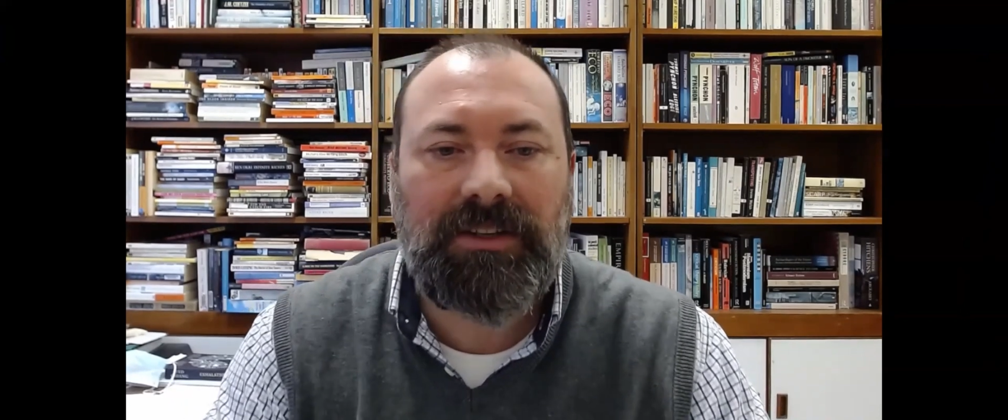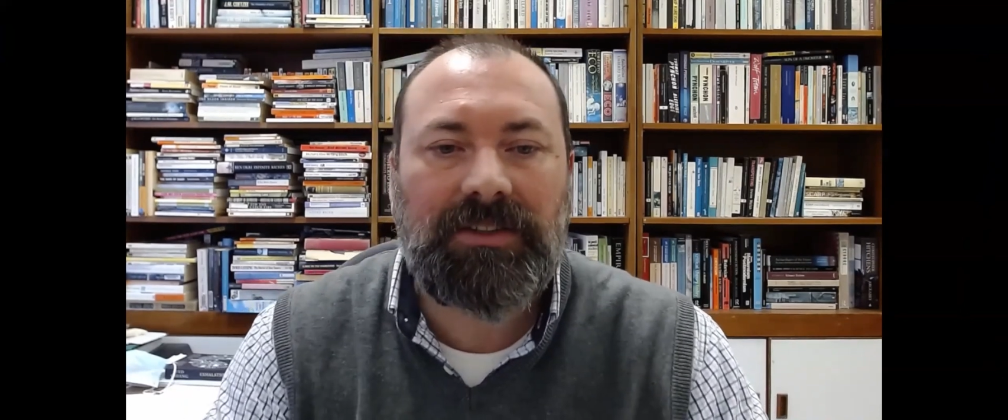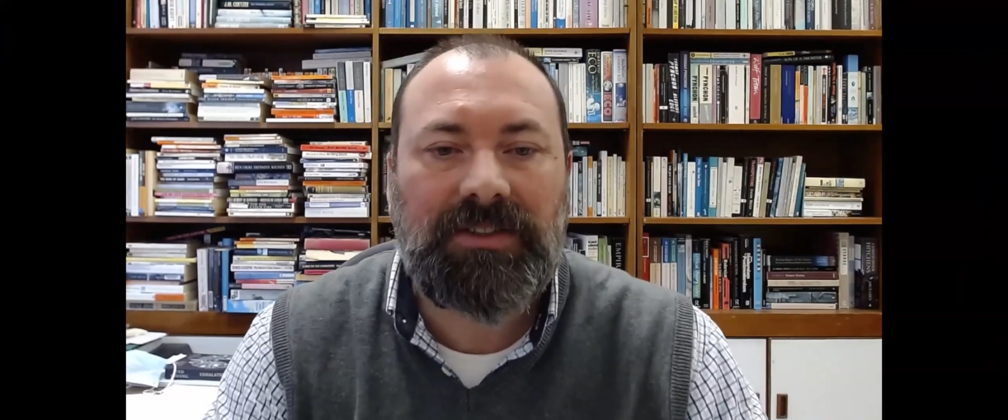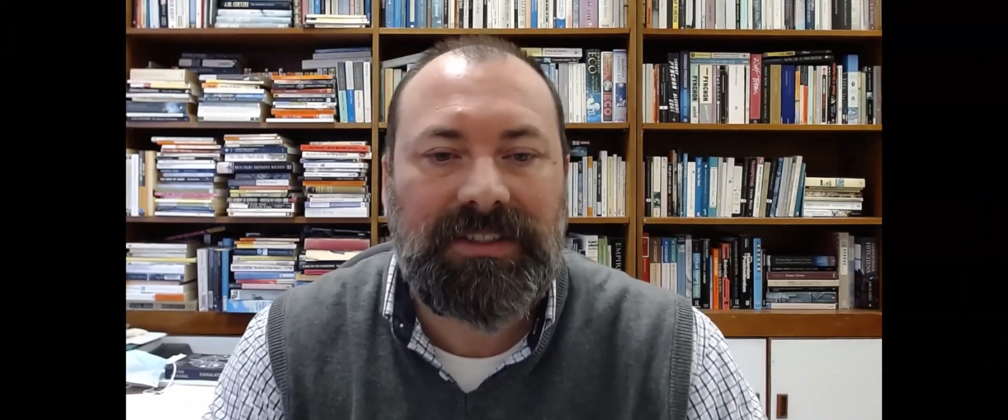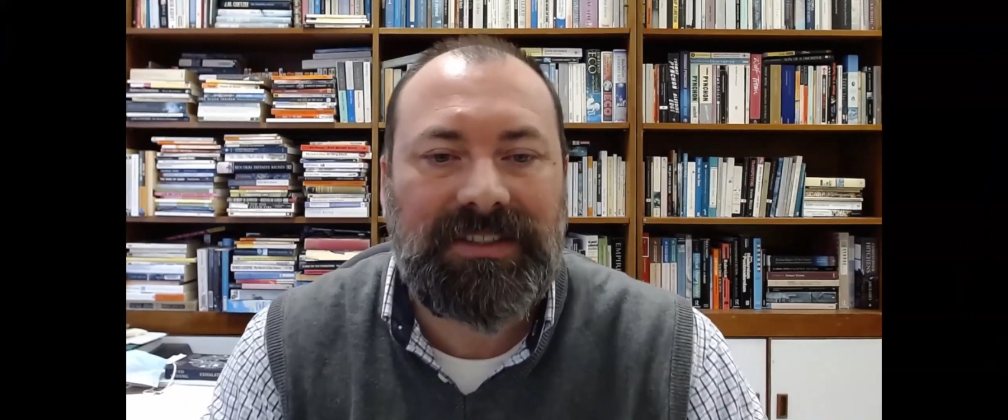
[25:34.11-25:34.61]

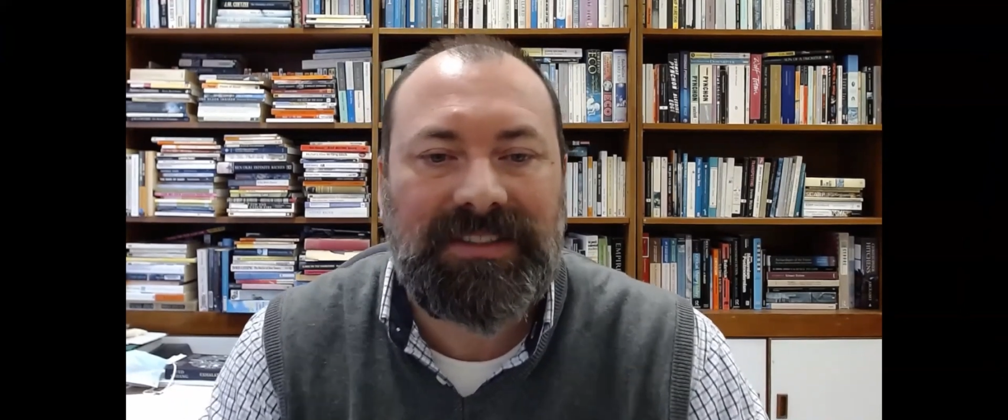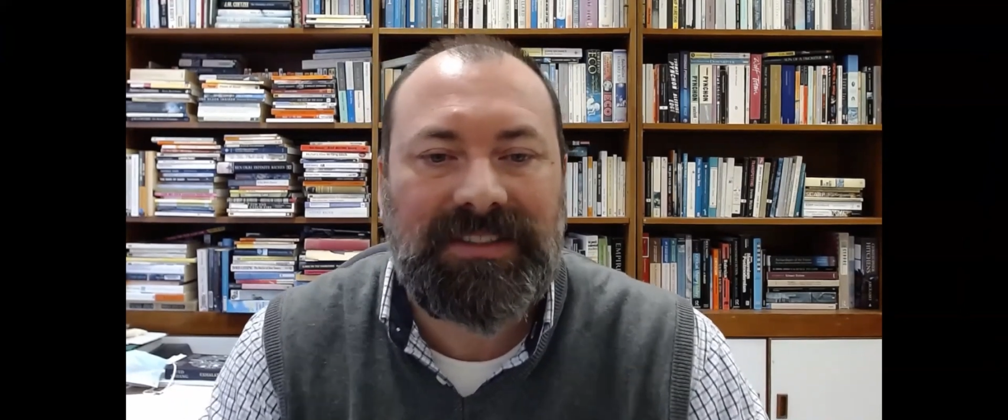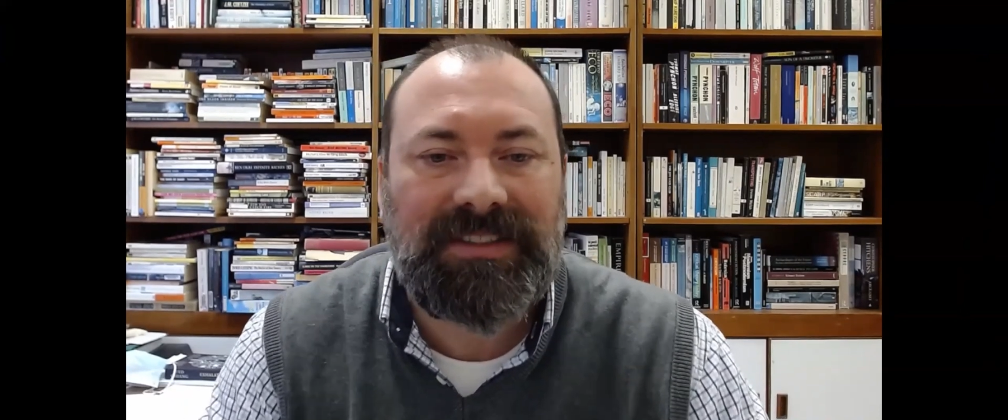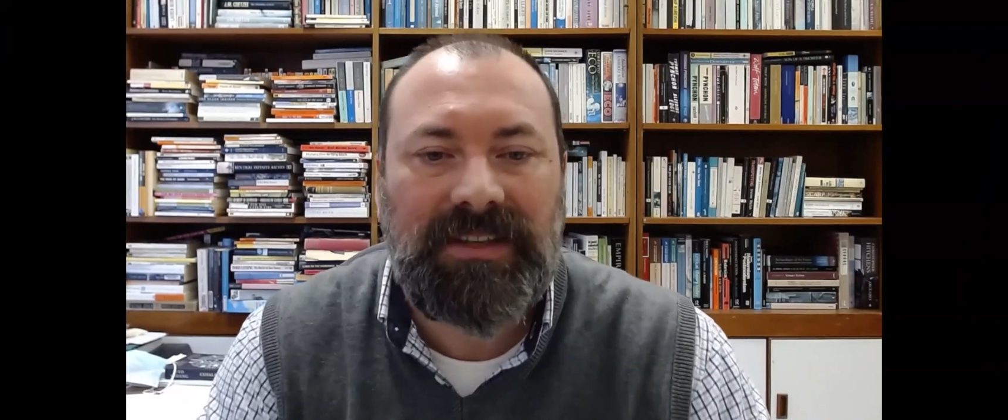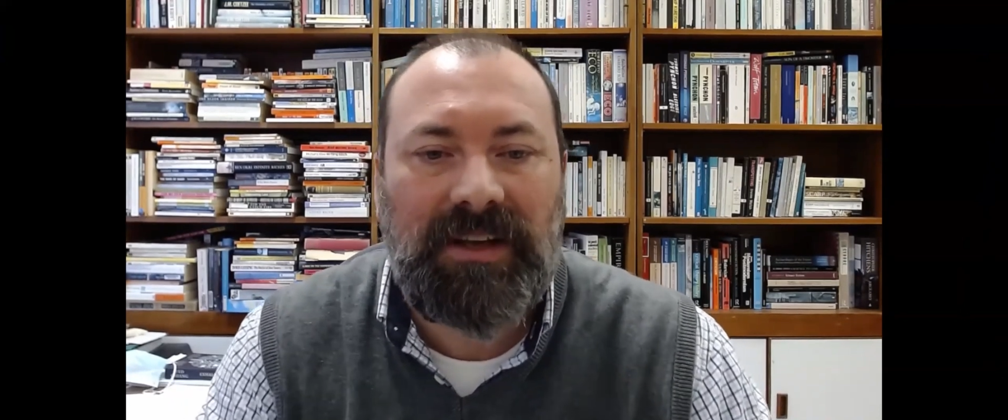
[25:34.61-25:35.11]

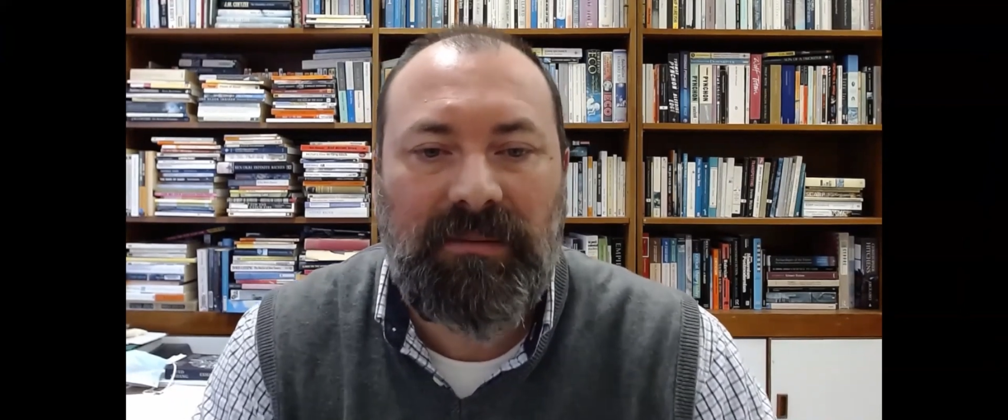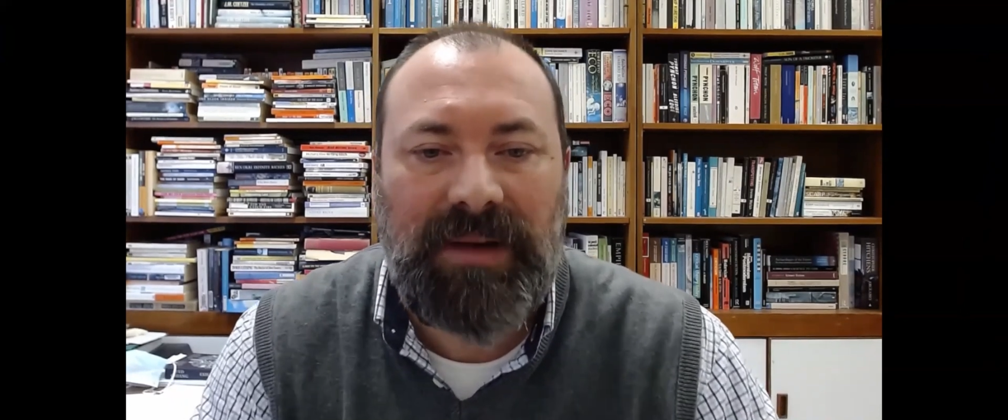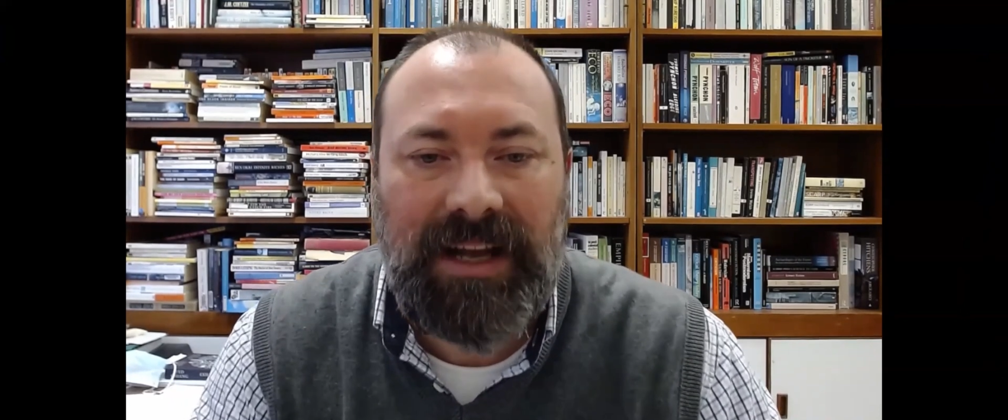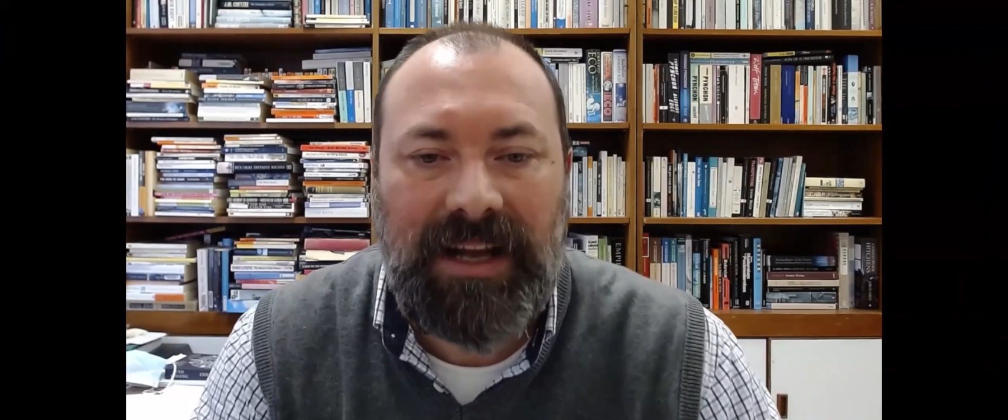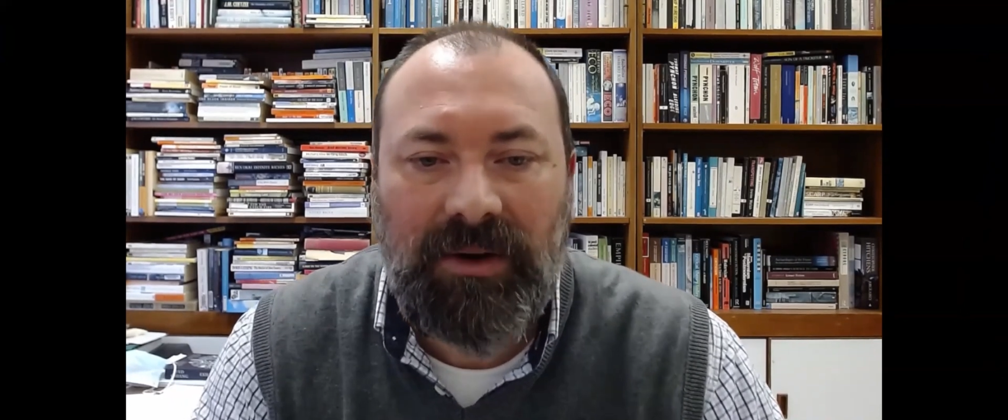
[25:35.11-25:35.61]
supplant
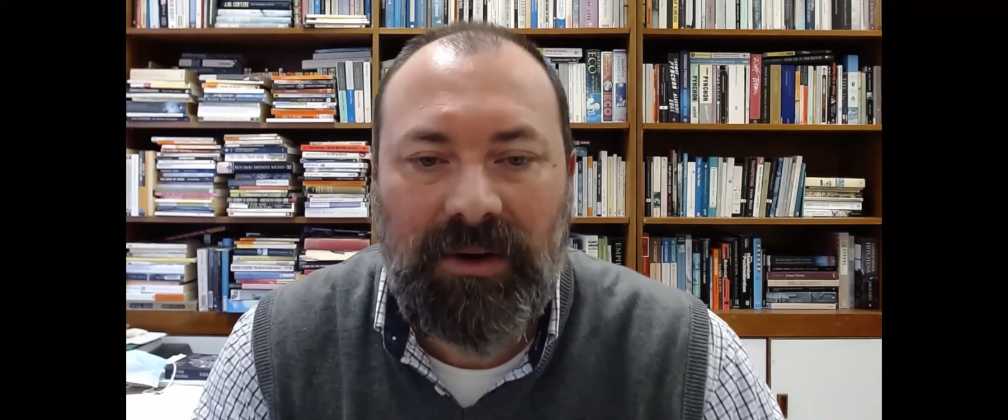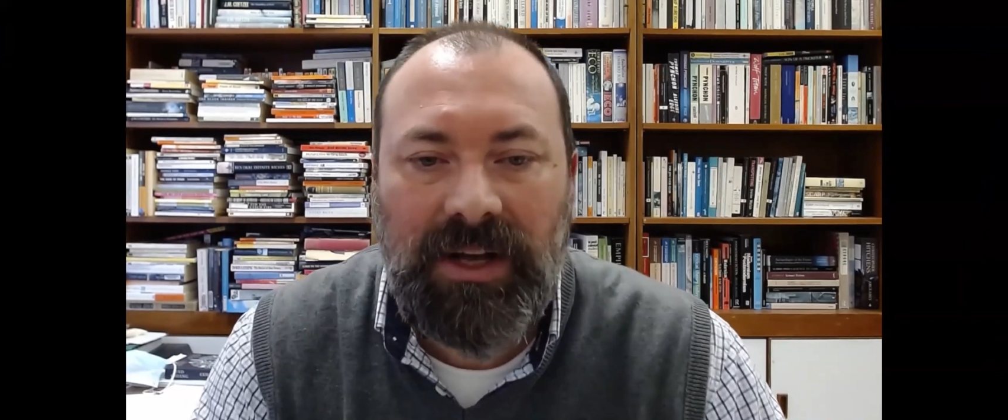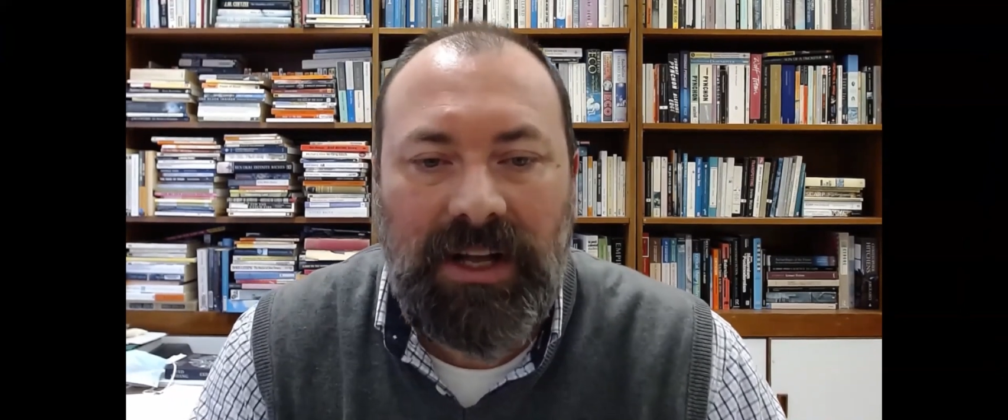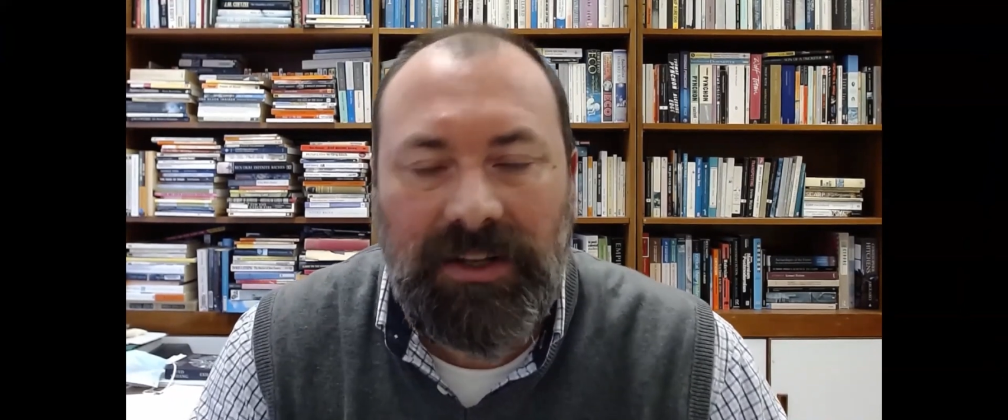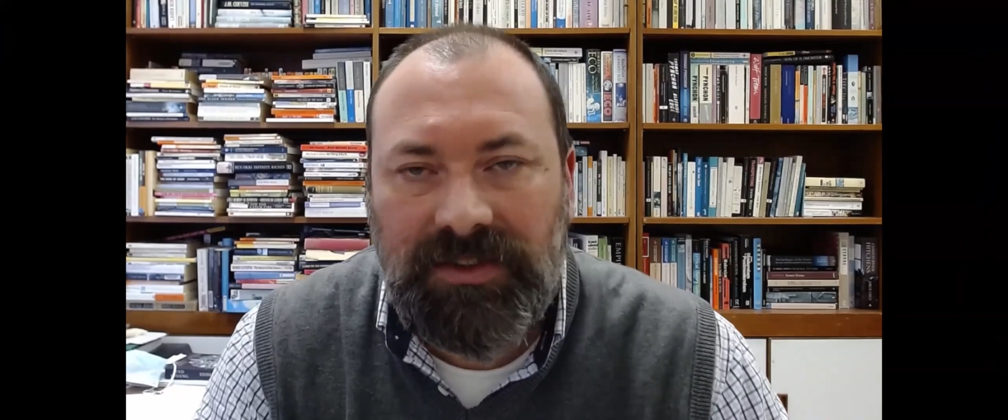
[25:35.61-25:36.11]

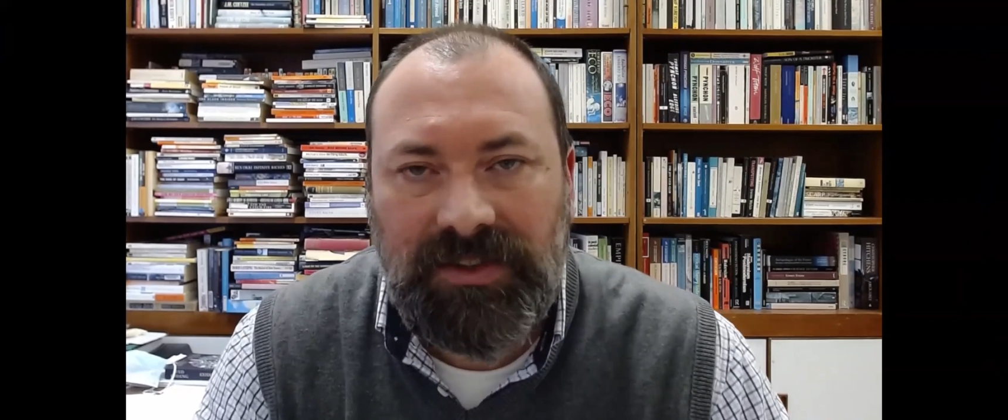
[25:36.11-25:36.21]
traditional